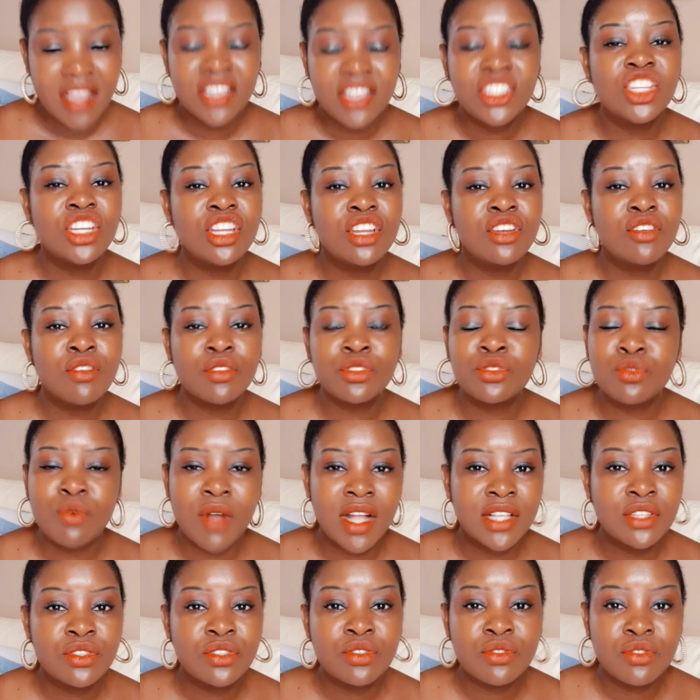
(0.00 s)
She did not
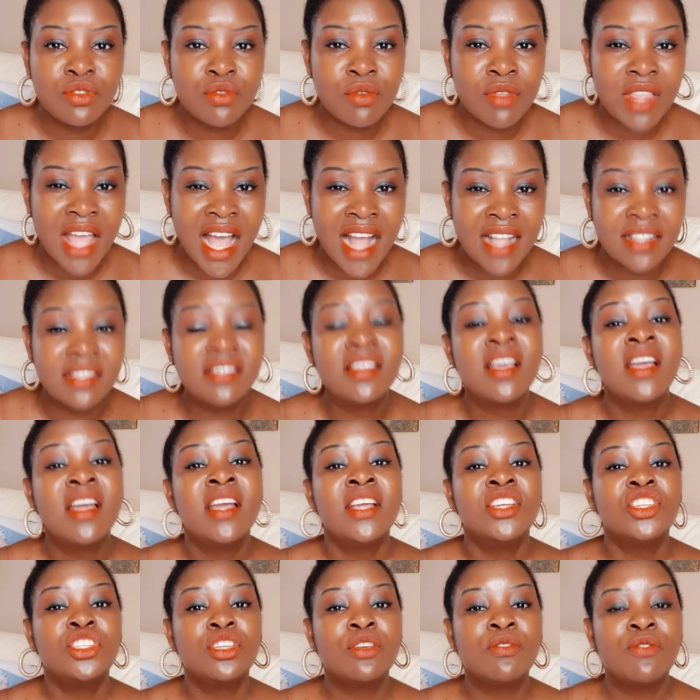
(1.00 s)
want to do that.
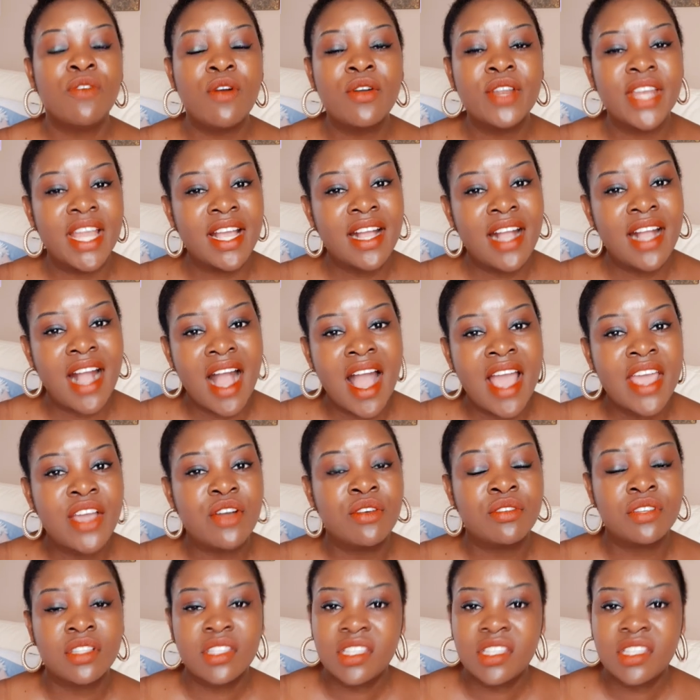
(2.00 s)
She found a guy on